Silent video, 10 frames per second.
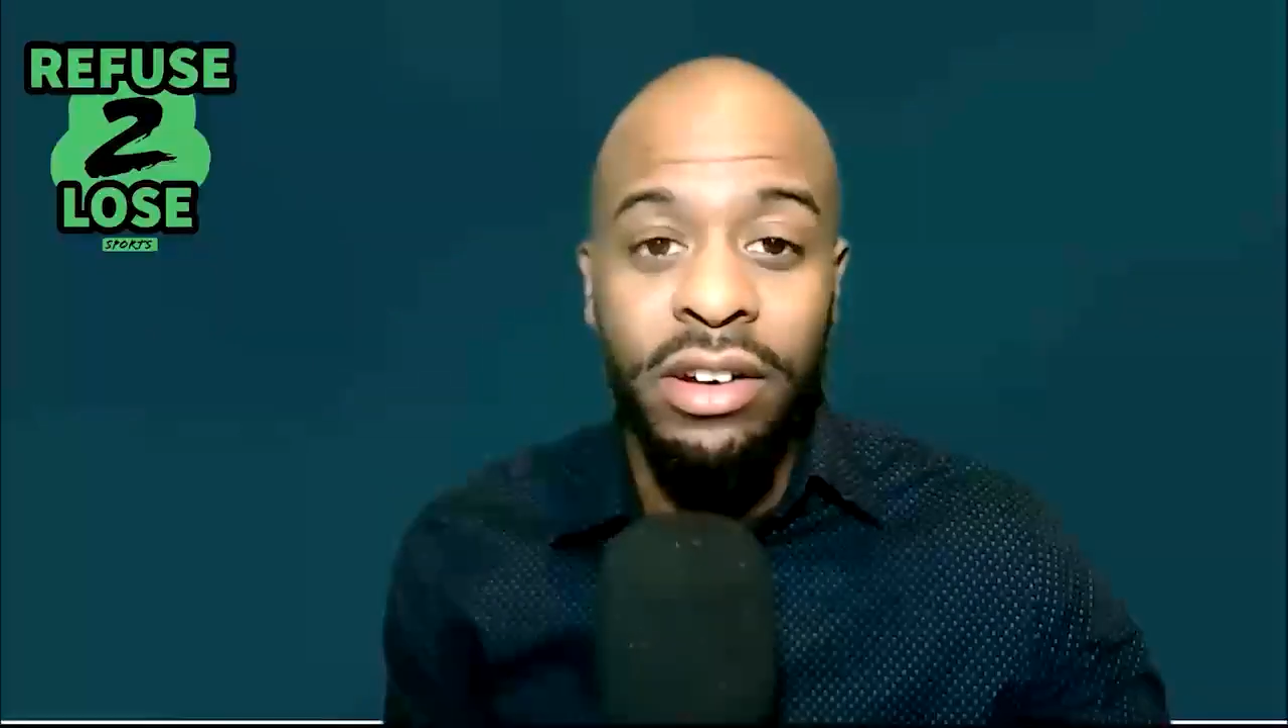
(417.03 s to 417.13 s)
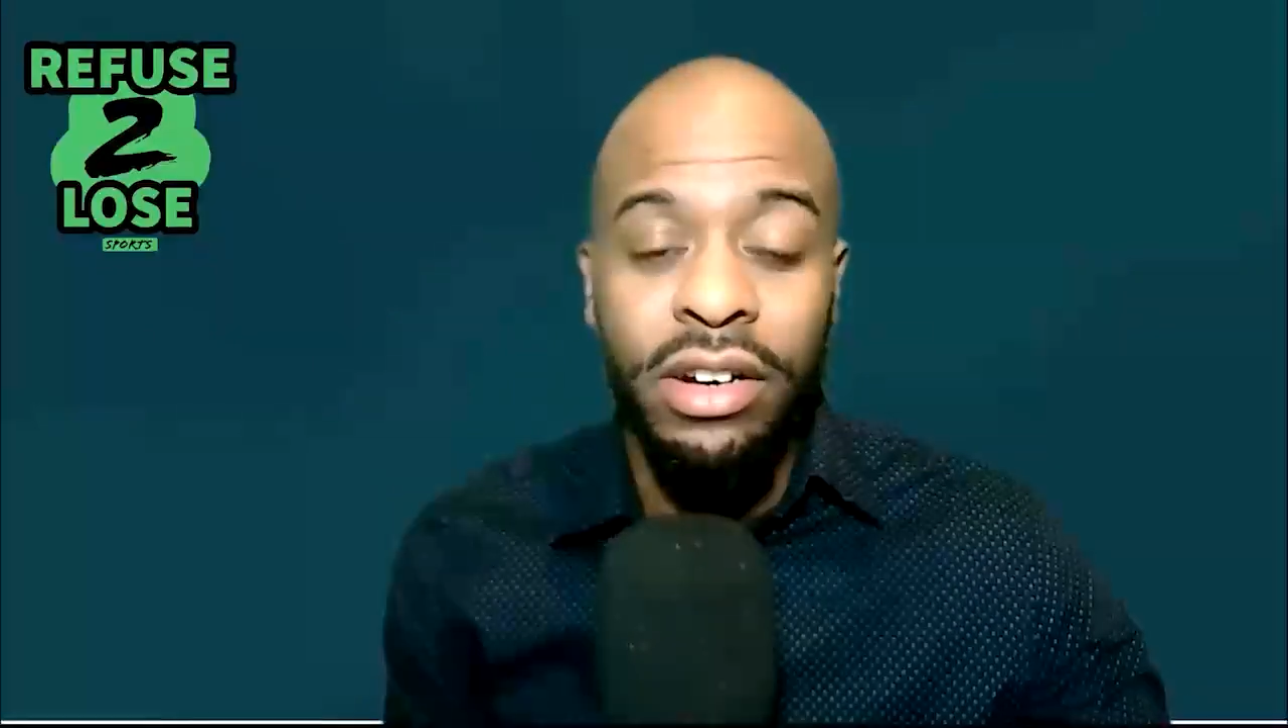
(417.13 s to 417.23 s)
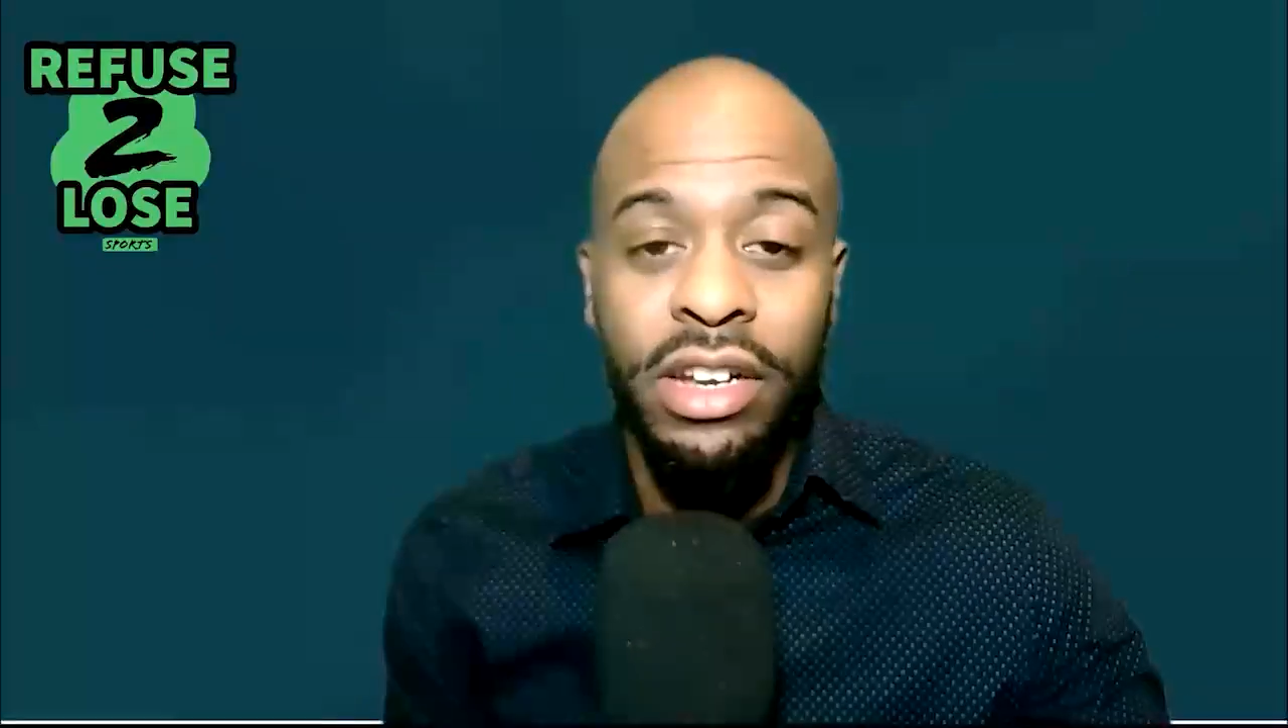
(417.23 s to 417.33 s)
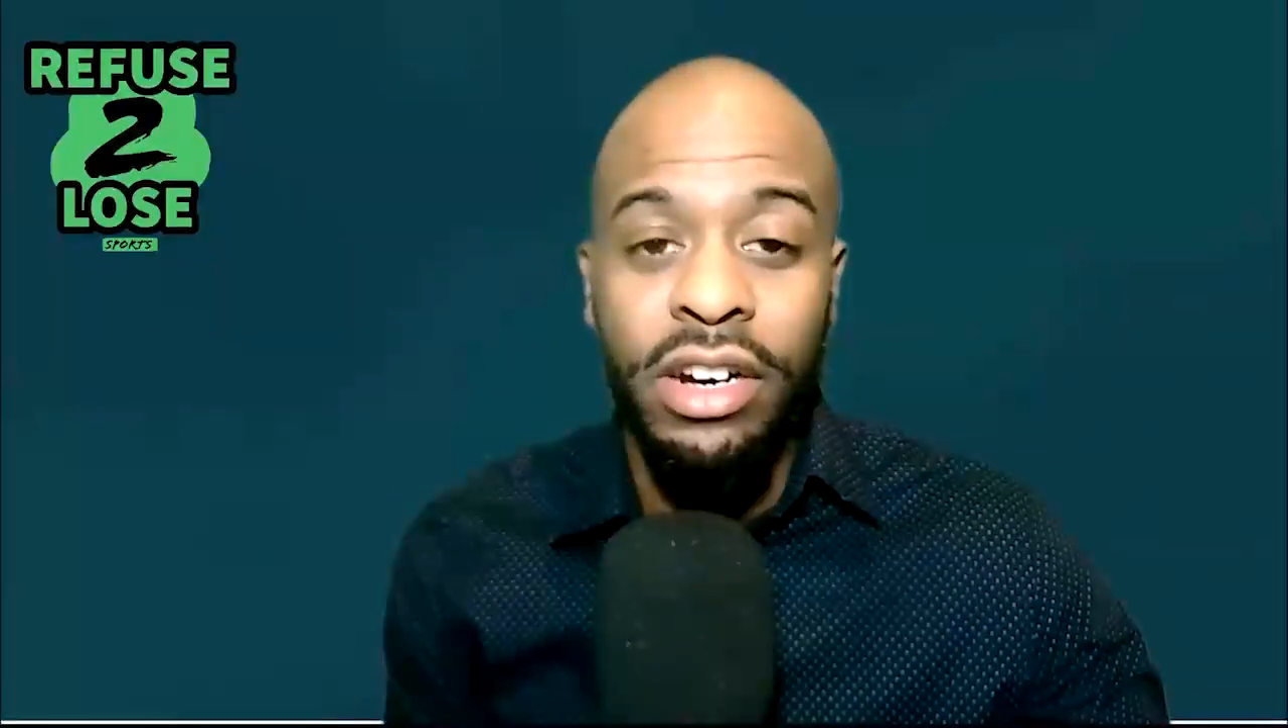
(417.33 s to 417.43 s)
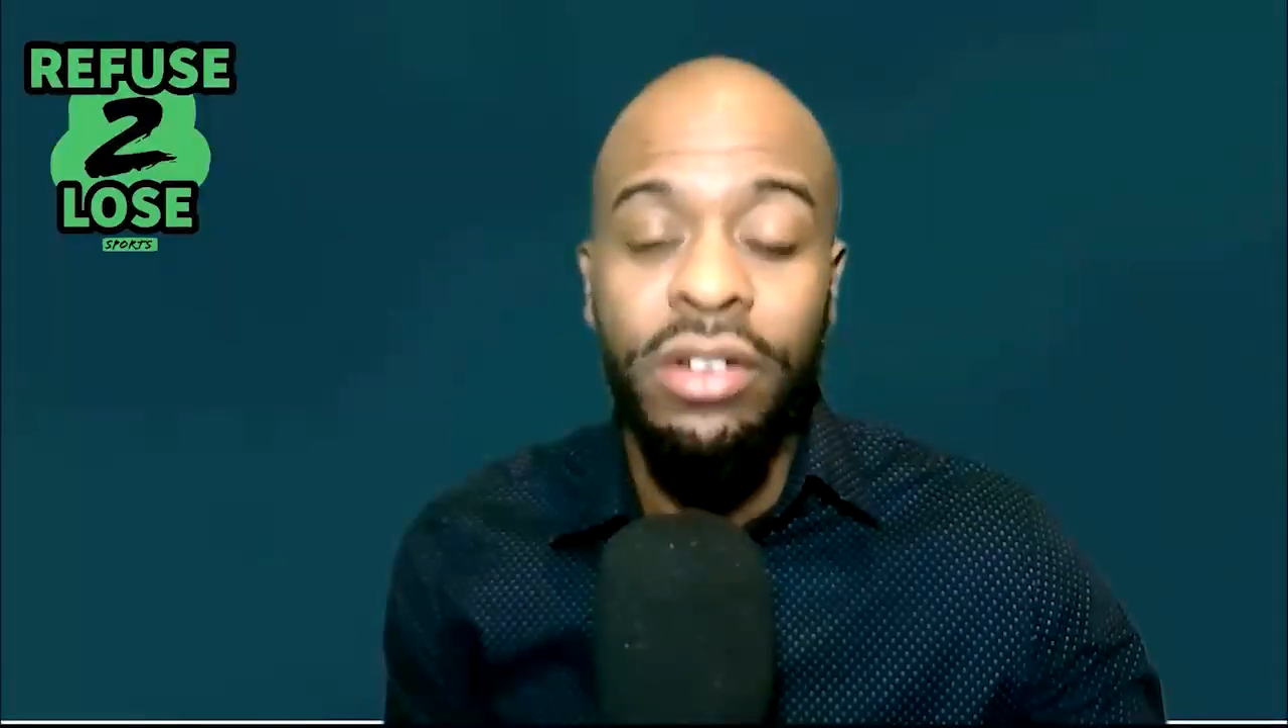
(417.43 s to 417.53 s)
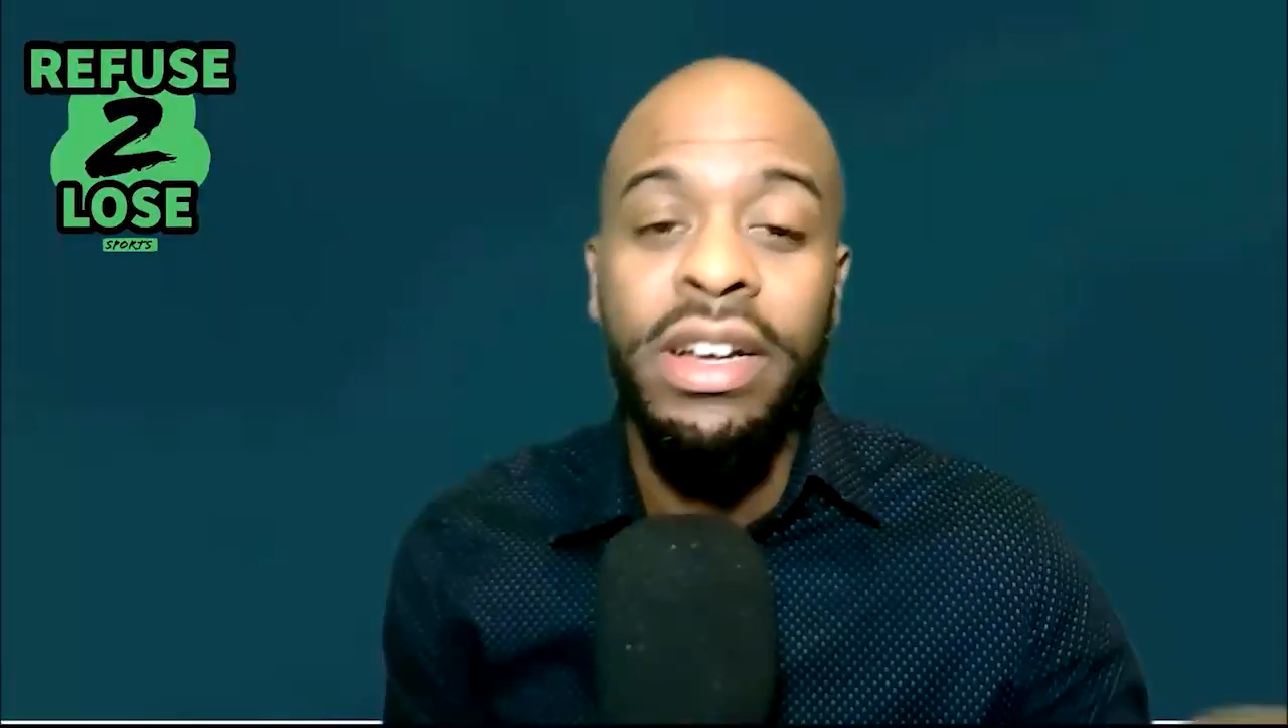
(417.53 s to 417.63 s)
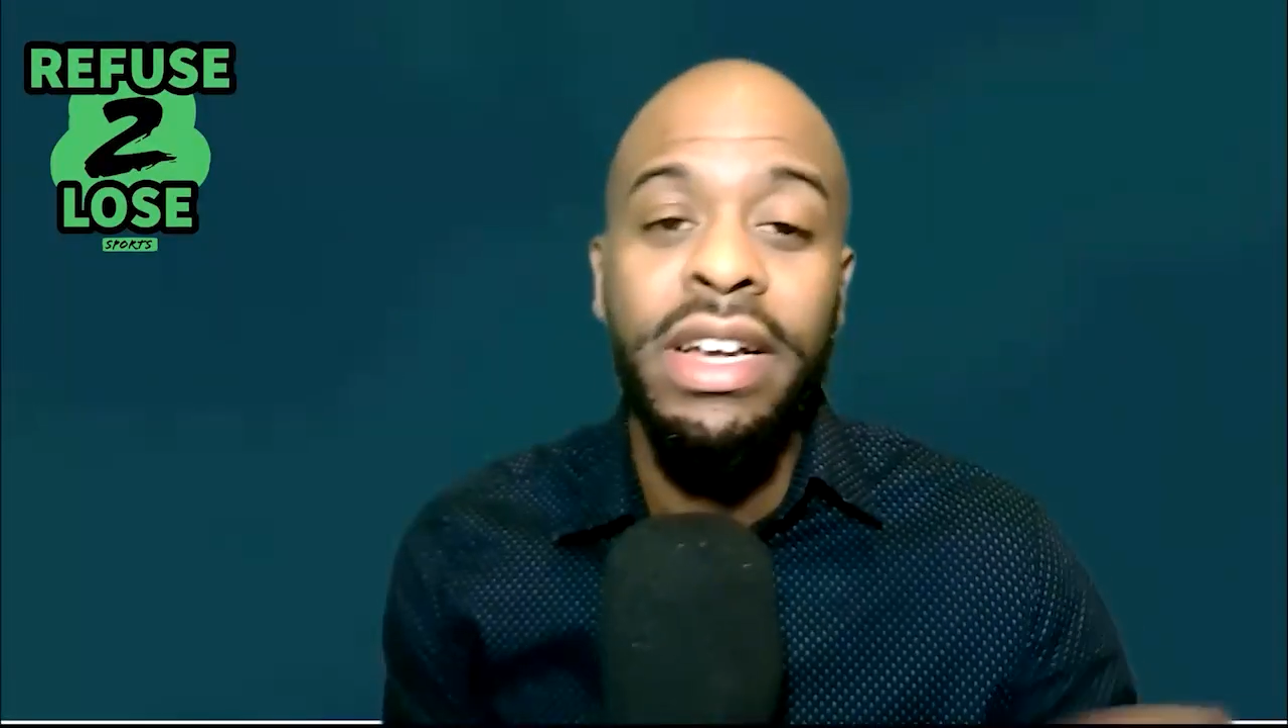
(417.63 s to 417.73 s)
audio.